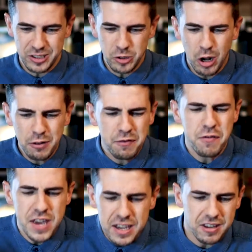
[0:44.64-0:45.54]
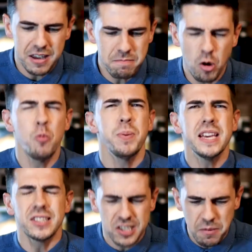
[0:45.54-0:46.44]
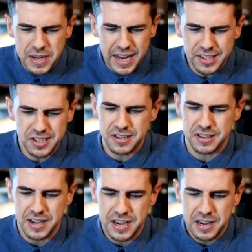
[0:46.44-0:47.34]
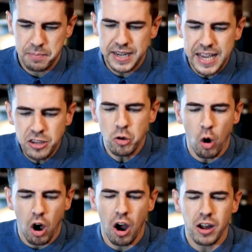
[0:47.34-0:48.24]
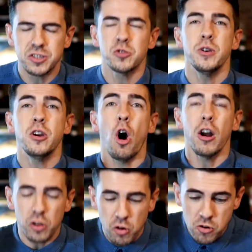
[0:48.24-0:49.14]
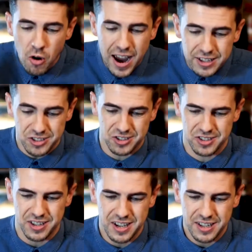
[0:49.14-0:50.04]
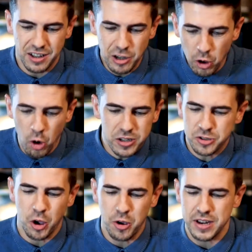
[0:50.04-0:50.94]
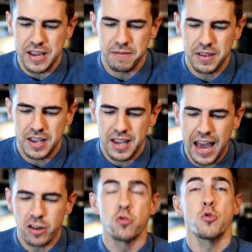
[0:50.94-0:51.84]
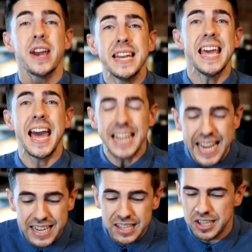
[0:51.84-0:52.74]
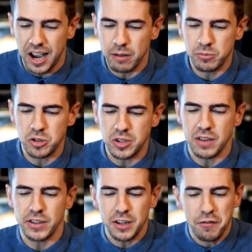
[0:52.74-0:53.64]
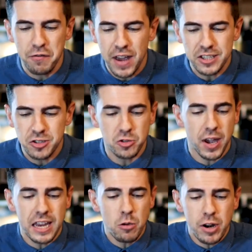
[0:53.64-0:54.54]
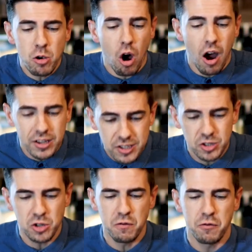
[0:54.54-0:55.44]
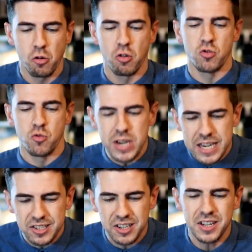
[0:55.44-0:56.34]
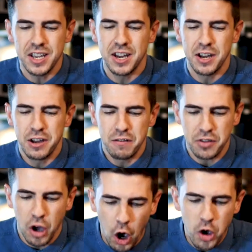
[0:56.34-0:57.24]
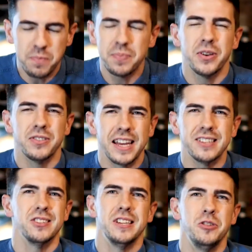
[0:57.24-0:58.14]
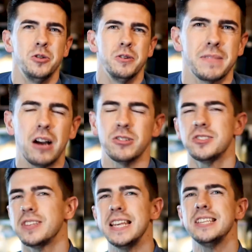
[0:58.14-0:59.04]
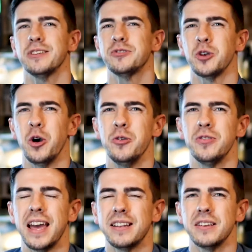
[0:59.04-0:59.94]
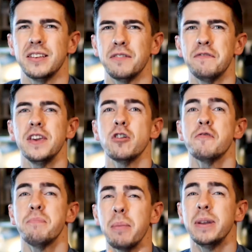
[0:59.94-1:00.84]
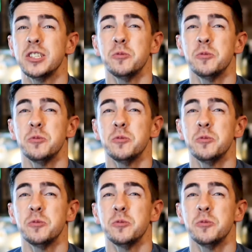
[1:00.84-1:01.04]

Do not fear them or be intimidated, but in your hearts regard Christ, the Lord, as holy, and ready at any time to give a defense to anyone who asks you for a reason for the hope that is in you." Now, studies have shown that the fear of public